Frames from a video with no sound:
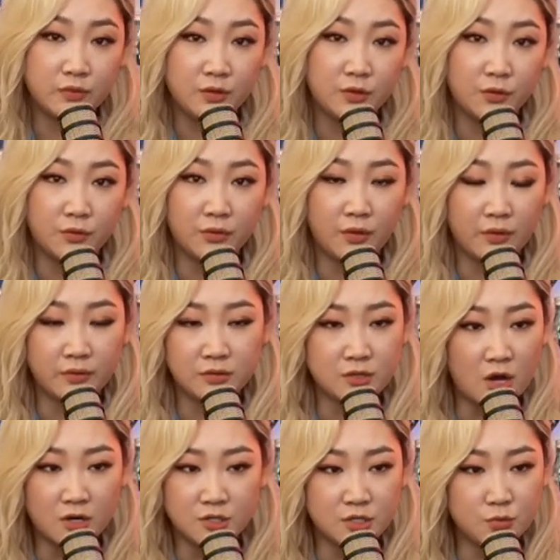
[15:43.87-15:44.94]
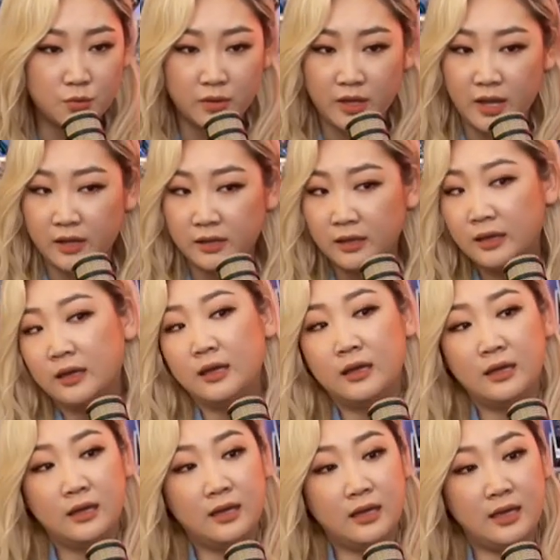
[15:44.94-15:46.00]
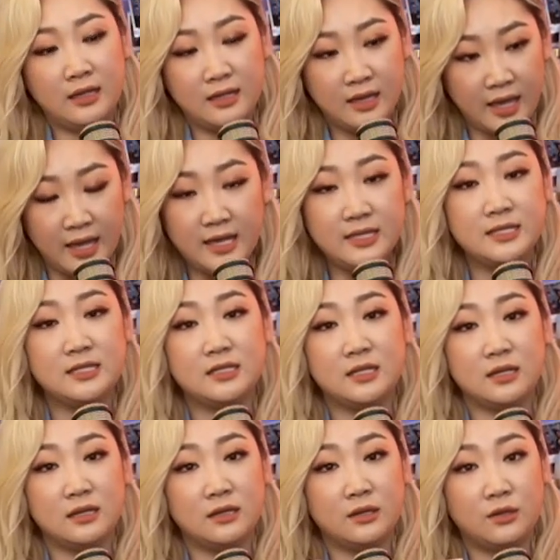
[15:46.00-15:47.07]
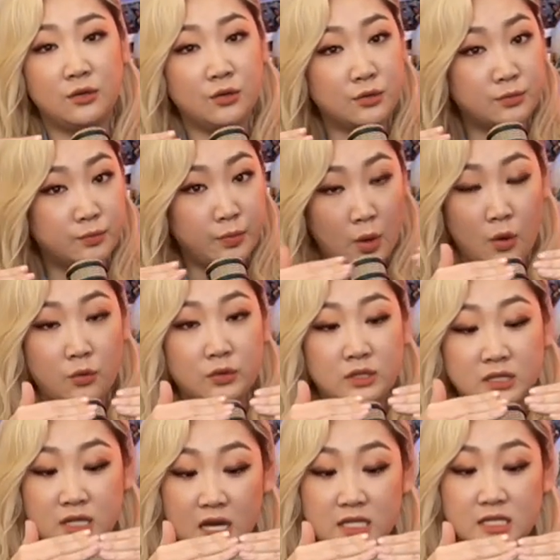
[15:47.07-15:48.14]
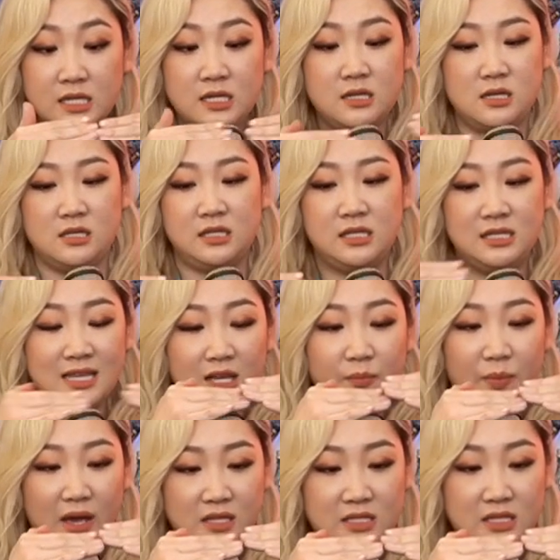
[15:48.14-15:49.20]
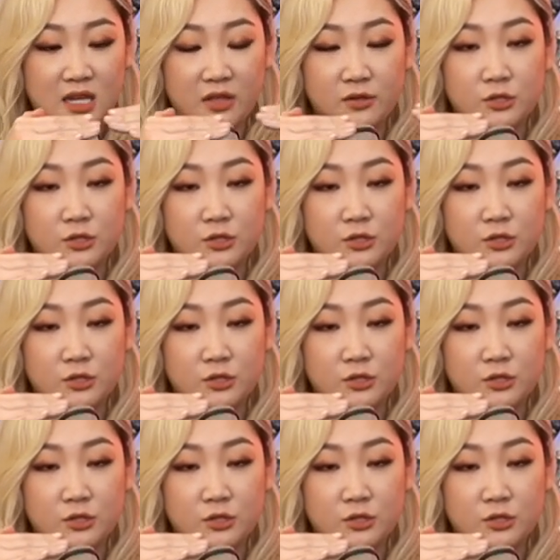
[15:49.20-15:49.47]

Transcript: You know, the doctors were like, in case your bone doesn't stick back together